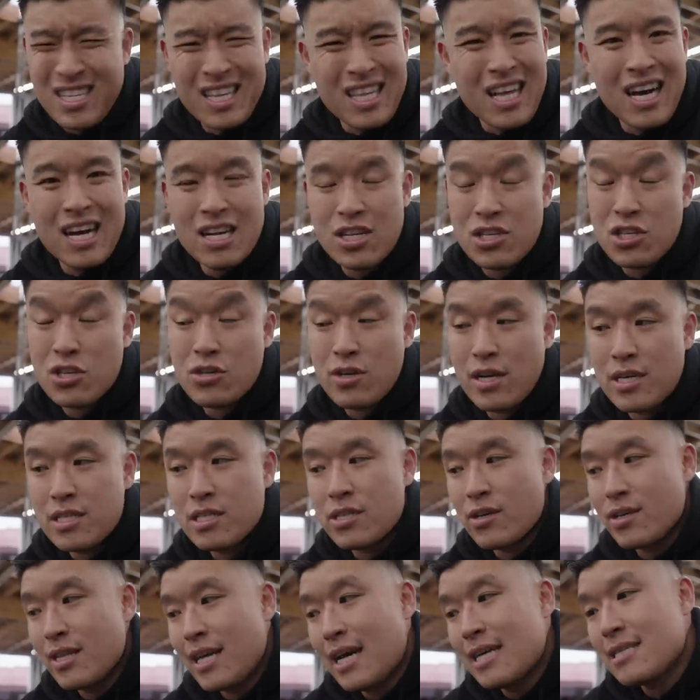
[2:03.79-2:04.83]
a lot of stress
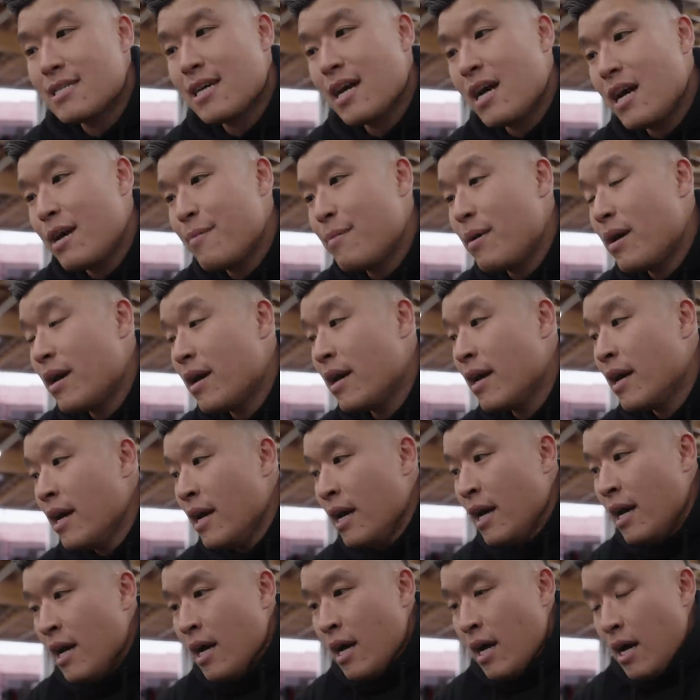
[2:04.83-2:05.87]
during that time.
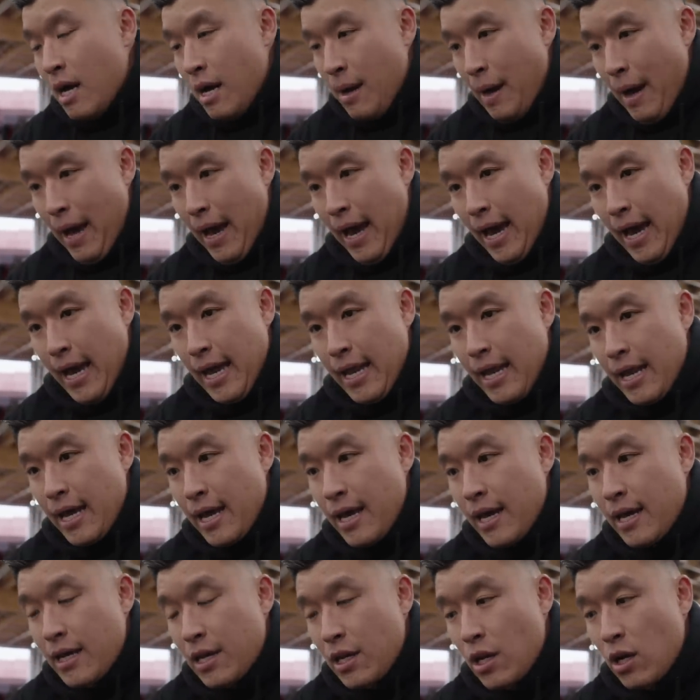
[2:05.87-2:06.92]
And
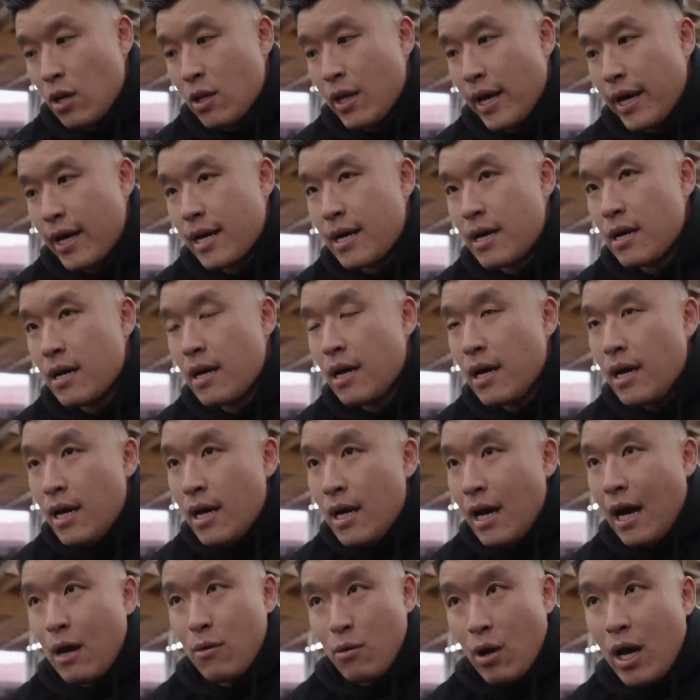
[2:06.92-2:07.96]
you know, like
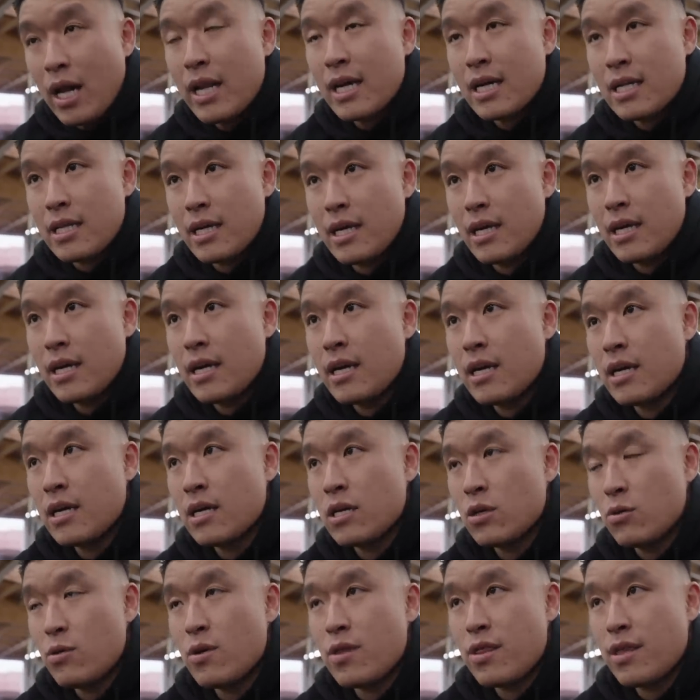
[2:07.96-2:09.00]
ironically,
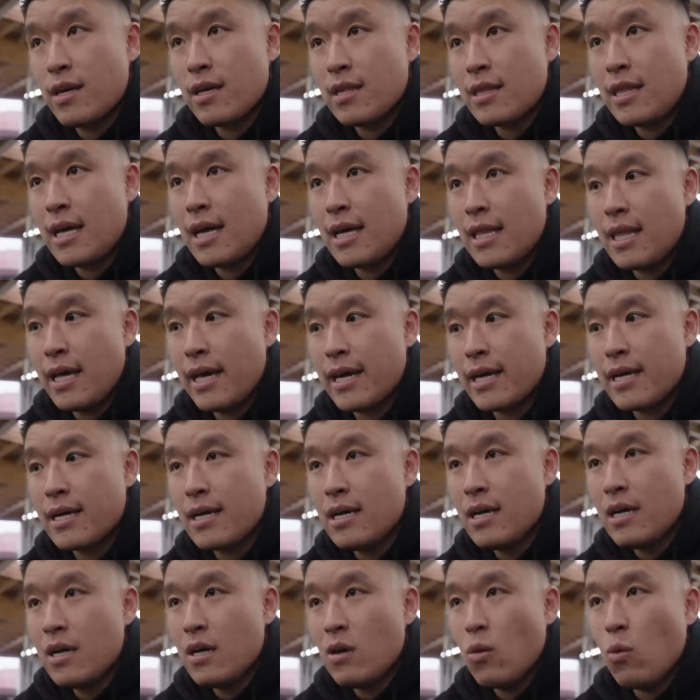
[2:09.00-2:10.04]
you would think that like
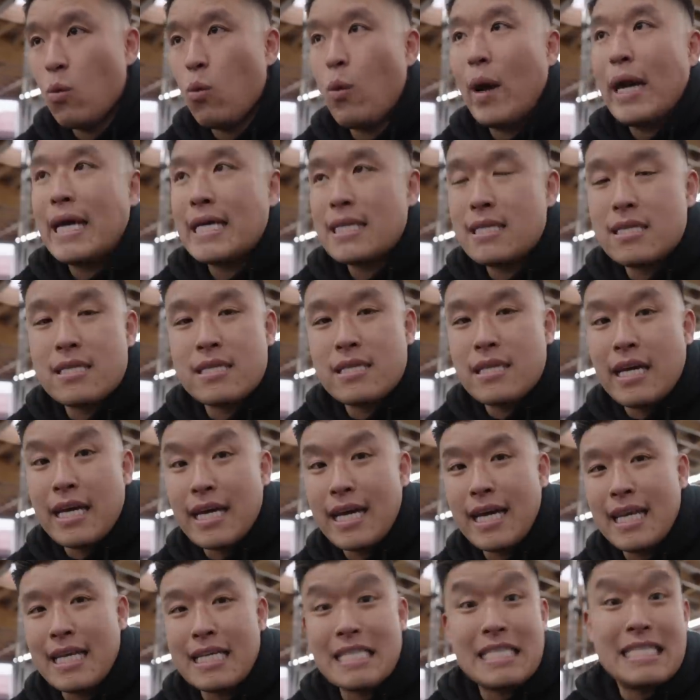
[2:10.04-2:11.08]
weights and
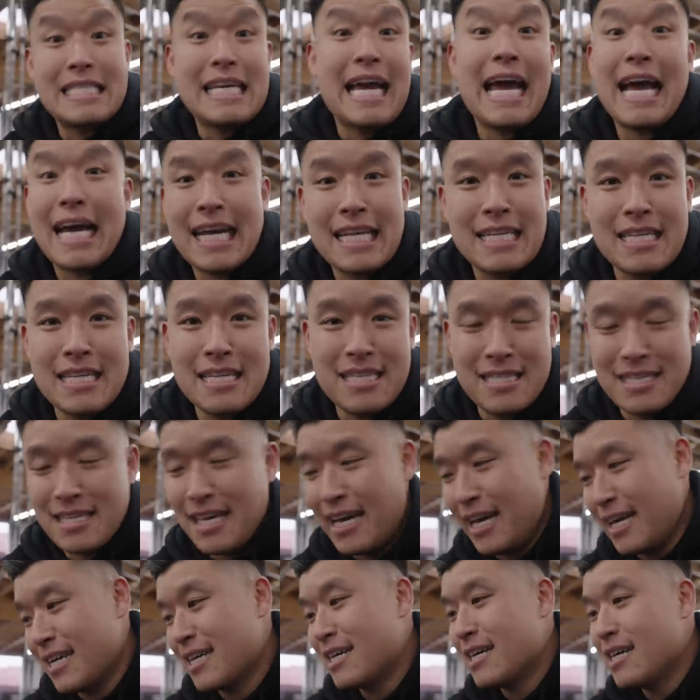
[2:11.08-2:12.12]
getting jacked is
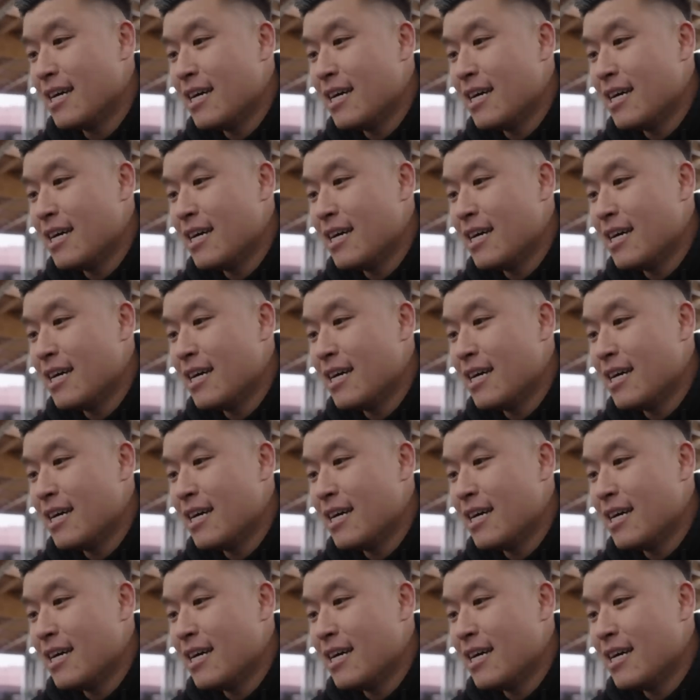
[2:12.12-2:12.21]
like